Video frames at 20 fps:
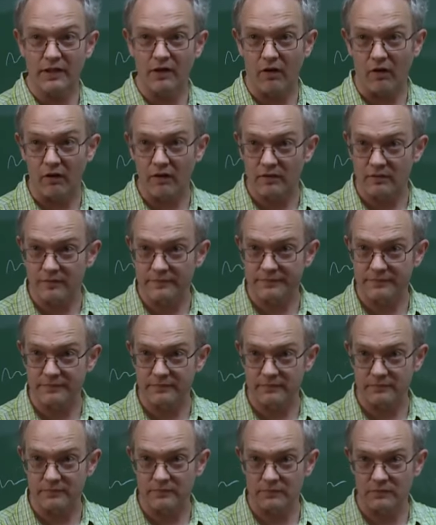gone.
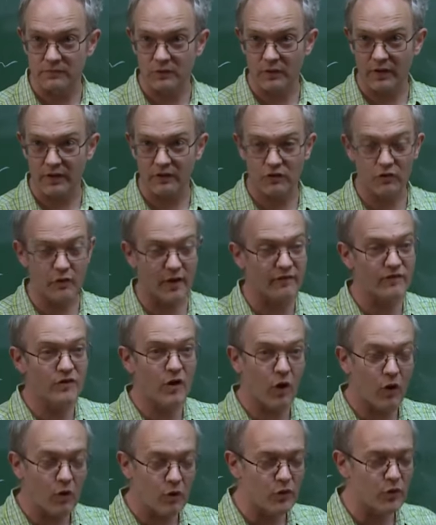Okay, so you have
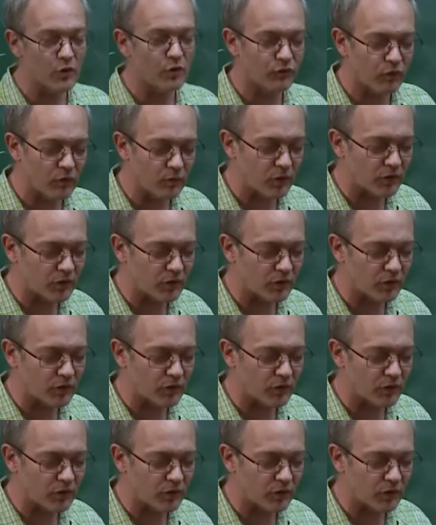no uniform